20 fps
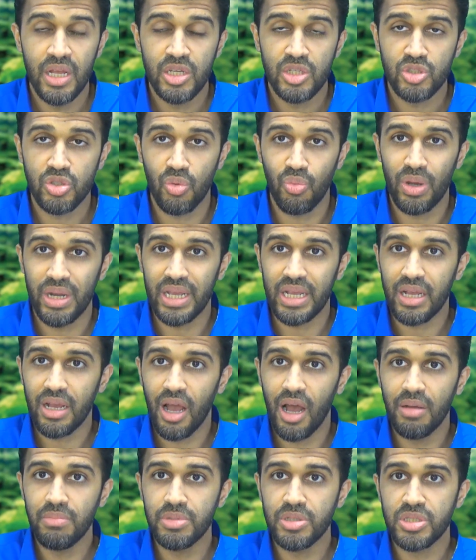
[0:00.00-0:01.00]
So when it
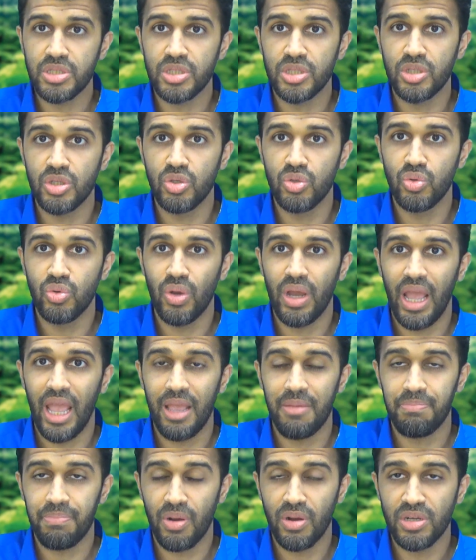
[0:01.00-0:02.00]
comes to
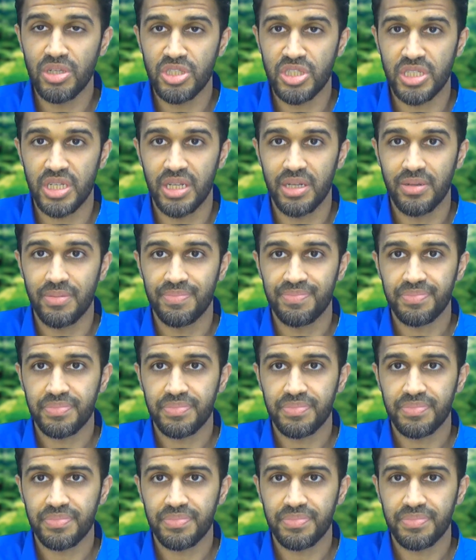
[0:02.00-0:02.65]
a person,